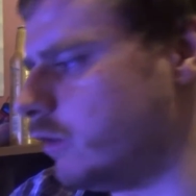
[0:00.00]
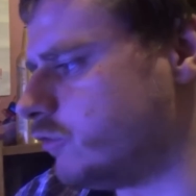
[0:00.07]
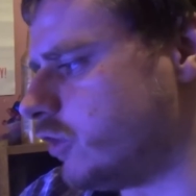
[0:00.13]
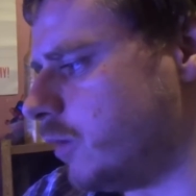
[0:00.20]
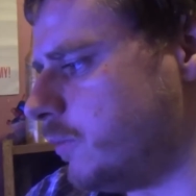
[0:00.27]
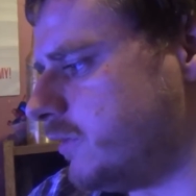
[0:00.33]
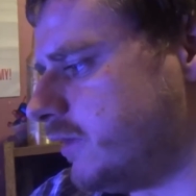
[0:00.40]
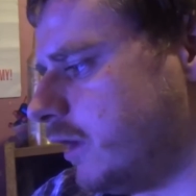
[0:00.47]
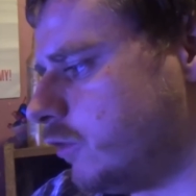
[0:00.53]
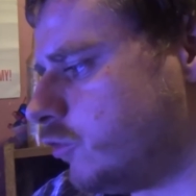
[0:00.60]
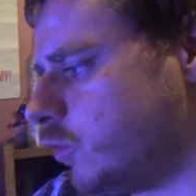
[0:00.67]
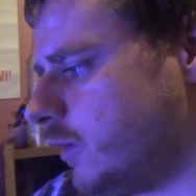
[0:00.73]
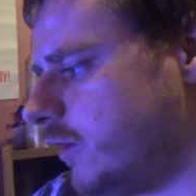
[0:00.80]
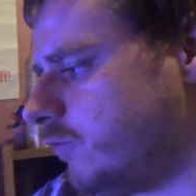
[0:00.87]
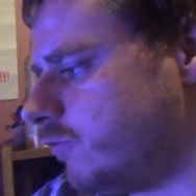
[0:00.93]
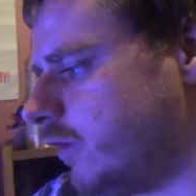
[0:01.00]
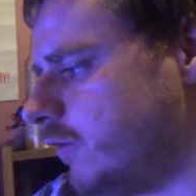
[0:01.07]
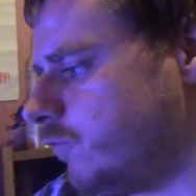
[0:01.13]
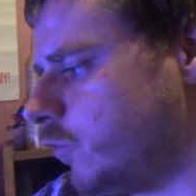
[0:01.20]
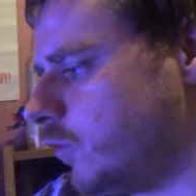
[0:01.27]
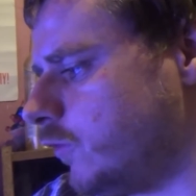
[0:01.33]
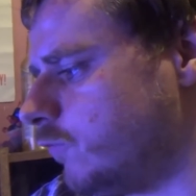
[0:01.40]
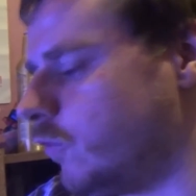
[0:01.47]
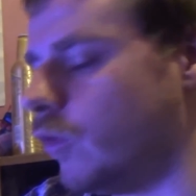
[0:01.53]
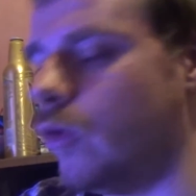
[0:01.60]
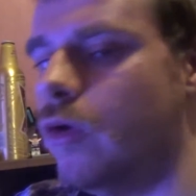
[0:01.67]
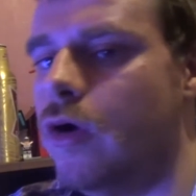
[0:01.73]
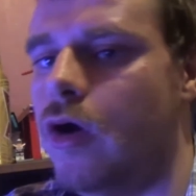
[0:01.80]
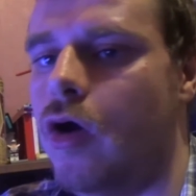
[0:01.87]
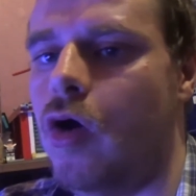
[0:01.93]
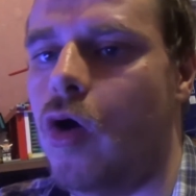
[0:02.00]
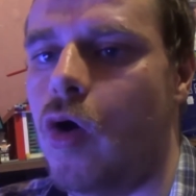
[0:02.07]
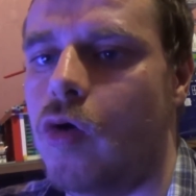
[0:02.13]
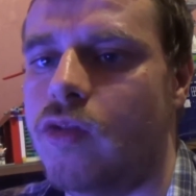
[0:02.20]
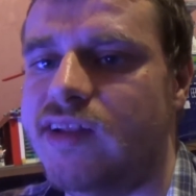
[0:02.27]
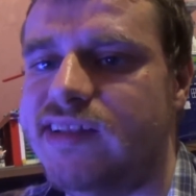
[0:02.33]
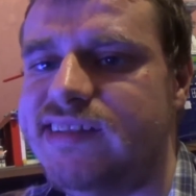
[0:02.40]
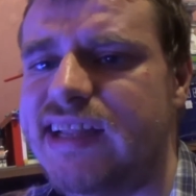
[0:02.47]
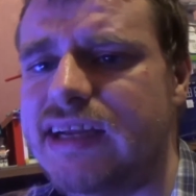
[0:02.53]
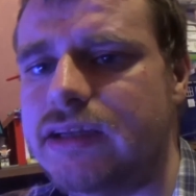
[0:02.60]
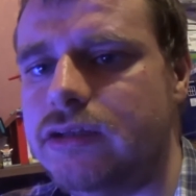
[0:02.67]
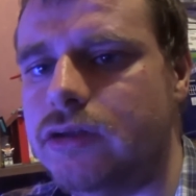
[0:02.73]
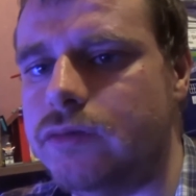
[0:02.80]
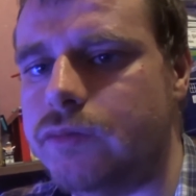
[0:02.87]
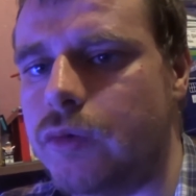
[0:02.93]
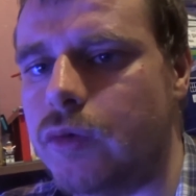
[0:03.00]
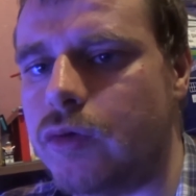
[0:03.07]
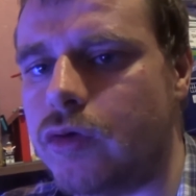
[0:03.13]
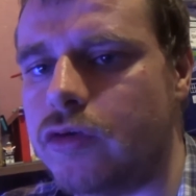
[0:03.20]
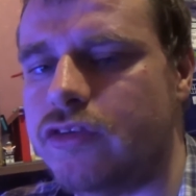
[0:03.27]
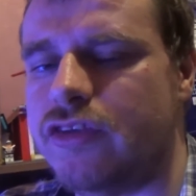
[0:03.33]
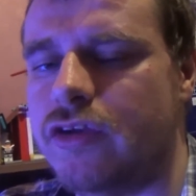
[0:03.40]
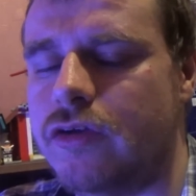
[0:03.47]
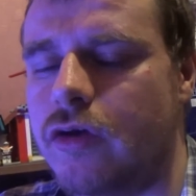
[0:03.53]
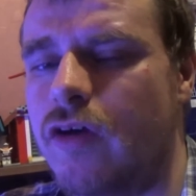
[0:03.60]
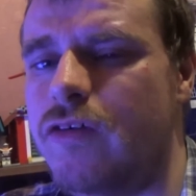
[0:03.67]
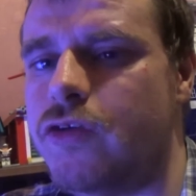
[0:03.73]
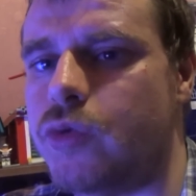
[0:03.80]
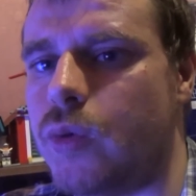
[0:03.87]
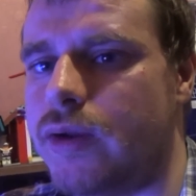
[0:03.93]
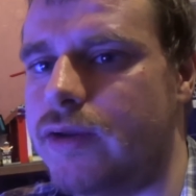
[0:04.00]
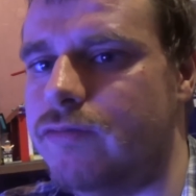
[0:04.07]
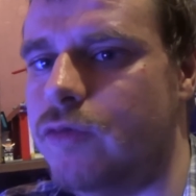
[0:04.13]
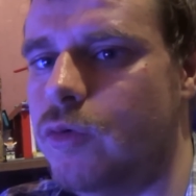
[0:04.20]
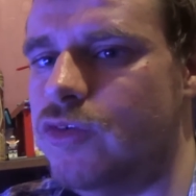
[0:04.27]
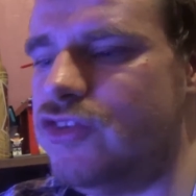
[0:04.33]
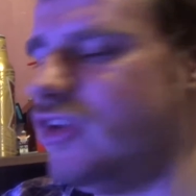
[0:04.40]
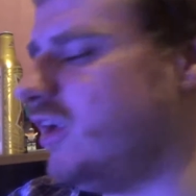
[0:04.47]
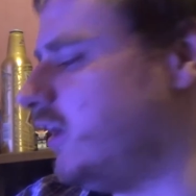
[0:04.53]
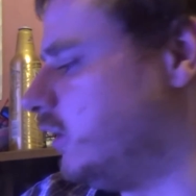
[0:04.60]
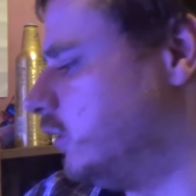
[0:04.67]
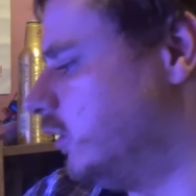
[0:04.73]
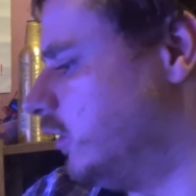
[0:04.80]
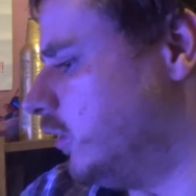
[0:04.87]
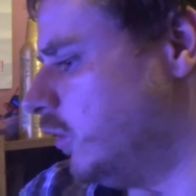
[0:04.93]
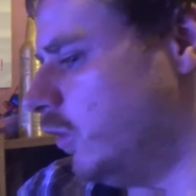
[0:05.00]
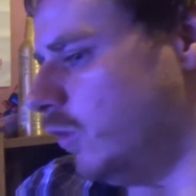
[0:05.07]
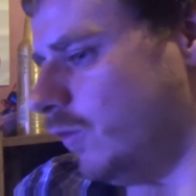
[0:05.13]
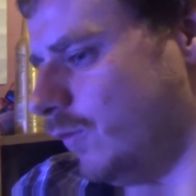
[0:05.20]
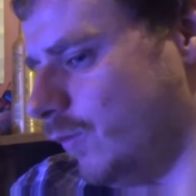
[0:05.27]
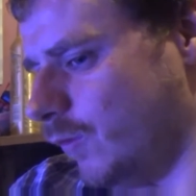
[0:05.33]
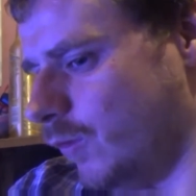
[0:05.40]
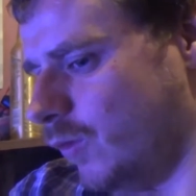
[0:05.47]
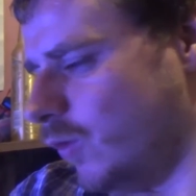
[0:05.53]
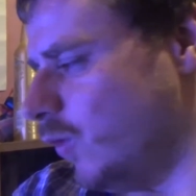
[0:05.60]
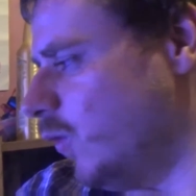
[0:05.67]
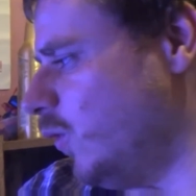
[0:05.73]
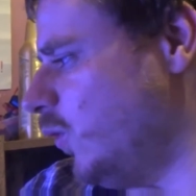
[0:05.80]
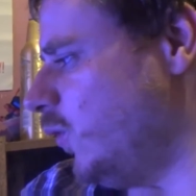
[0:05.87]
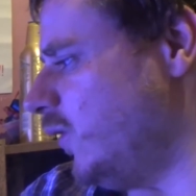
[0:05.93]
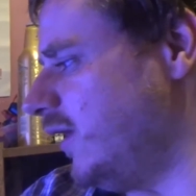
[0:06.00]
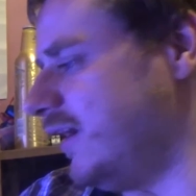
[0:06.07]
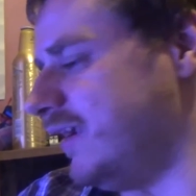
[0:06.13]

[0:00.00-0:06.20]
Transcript: time is now twenty-three forty-four on the second of August of twenty fourteen. All.